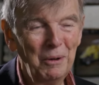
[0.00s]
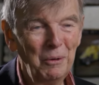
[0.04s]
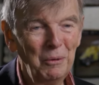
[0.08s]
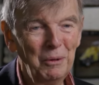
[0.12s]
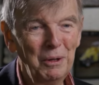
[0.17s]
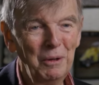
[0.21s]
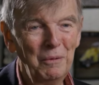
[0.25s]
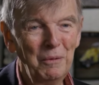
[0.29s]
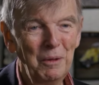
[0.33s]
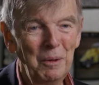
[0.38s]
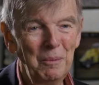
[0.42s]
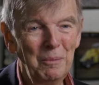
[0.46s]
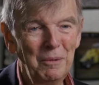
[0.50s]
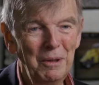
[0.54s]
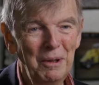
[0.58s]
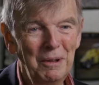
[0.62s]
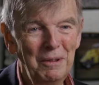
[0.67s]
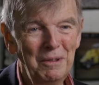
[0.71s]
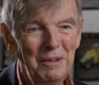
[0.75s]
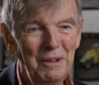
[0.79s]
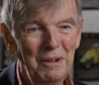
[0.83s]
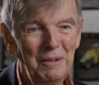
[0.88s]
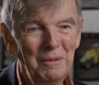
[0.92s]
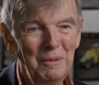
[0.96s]
give
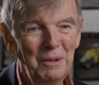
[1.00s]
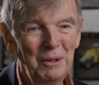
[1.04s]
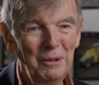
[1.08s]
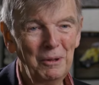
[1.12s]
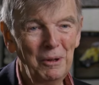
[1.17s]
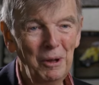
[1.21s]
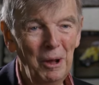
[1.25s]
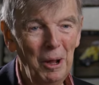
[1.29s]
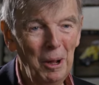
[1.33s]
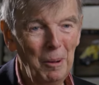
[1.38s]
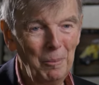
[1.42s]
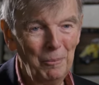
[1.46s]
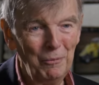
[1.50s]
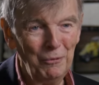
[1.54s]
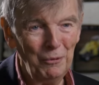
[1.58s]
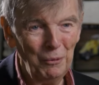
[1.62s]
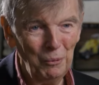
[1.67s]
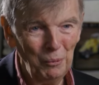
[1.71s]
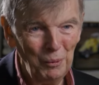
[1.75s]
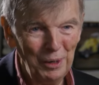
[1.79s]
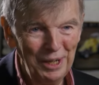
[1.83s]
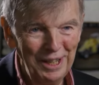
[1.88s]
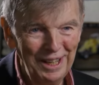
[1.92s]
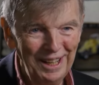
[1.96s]
them the cup for
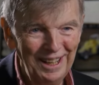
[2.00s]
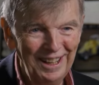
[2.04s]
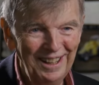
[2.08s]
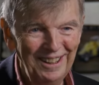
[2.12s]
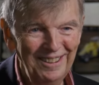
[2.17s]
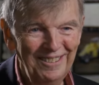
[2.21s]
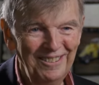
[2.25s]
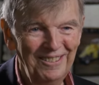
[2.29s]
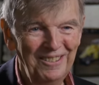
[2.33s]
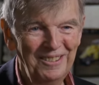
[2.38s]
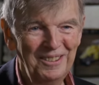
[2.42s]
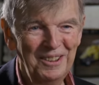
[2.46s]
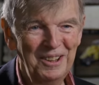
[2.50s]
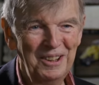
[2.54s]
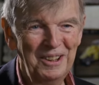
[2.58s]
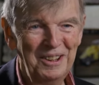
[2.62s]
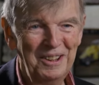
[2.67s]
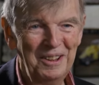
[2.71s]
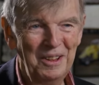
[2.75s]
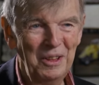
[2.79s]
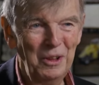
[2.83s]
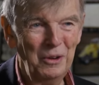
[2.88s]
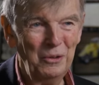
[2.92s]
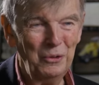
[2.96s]
winning or
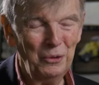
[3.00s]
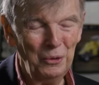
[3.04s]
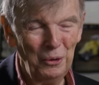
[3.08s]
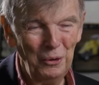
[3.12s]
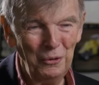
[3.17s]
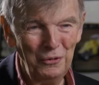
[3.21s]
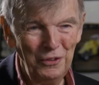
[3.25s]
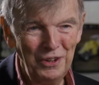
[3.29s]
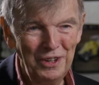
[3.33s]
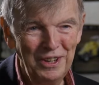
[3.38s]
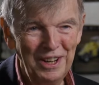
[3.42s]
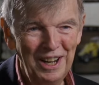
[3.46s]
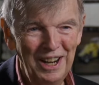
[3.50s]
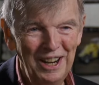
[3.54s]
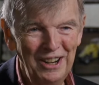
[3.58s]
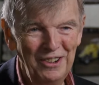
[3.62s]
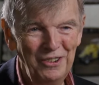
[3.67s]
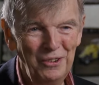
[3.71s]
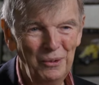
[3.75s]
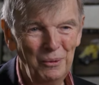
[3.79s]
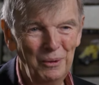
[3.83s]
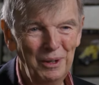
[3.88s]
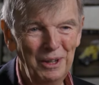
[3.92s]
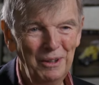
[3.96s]
the trophy
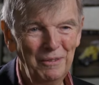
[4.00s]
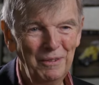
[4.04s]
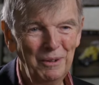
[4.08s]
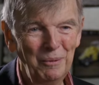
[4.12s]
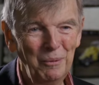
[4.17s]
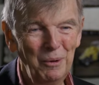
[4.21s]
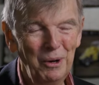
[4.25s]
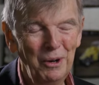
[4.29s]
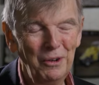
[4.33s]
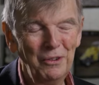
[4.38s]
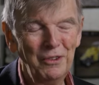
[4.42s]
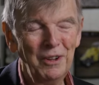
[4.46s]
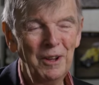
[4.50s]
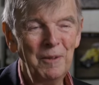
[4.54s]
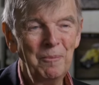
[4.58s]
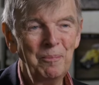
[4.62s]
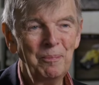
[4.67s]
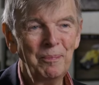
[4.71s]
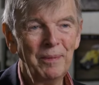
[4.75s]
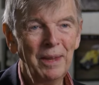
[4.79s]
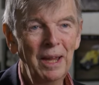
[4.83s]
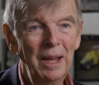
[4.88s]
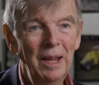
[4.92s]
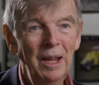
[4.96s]
dash or whatever it was.
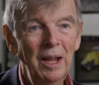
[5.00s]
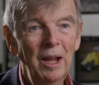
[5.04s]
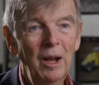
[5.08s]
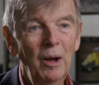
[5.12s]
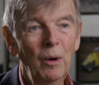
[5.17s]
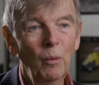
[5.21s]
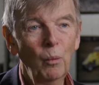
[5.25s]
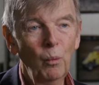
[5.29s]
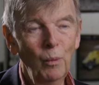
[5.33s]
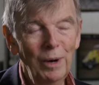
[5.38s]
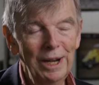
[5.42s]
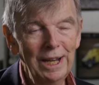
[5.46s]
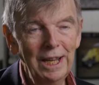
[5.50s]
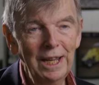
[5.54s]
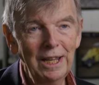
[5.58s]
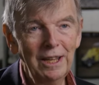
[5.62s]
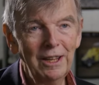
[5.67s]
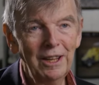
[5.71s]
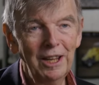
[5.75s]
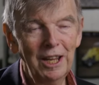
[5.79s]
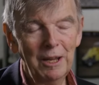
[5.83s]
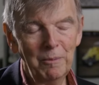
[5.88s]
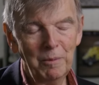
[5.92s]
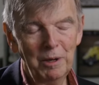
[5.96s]
When he
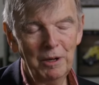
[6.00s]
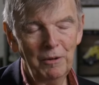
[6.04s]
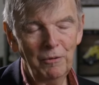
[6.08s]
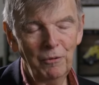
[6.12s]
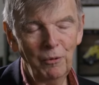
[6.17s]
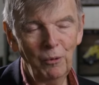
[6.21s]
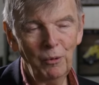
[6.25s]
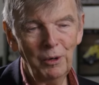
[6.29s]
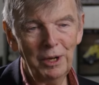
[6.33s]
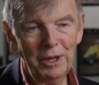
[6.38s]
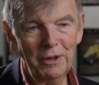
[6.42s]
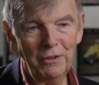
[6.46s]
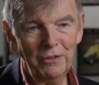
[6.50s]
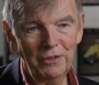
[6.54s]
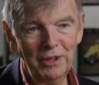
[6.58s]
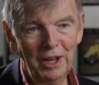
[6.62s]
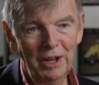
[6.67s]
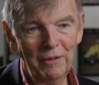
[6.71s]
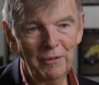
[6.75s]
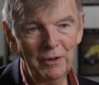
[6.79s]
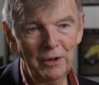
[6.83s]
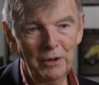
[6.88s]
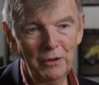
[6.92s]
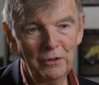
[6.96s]
came in
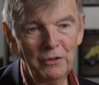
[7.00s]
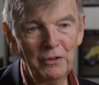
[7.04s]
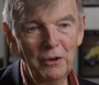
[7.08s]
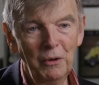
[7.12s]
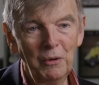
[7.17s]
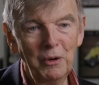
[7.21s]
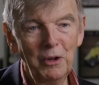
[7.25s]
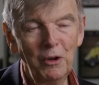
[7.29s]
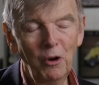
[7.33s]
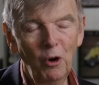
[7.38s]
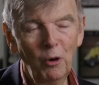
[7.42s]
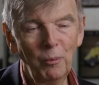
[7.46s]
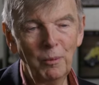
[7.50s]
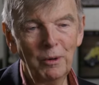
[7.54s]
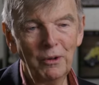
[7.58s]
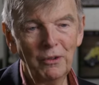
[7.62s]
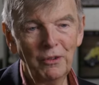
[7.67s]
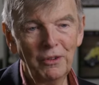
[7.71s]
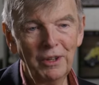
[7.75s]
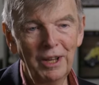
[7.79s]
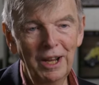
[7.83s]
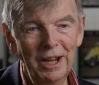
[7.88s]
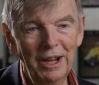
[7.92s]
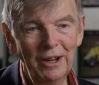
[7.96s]
47 as Tony Holman's
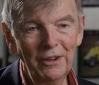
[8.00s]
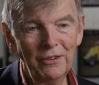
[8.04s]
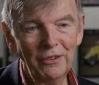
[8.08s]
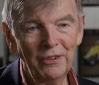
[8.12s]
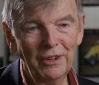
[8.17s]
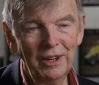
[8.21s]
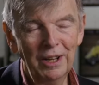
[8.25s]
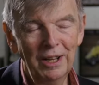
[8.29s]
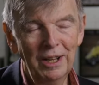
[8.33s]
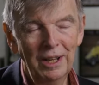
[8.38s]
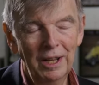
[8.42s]
guest,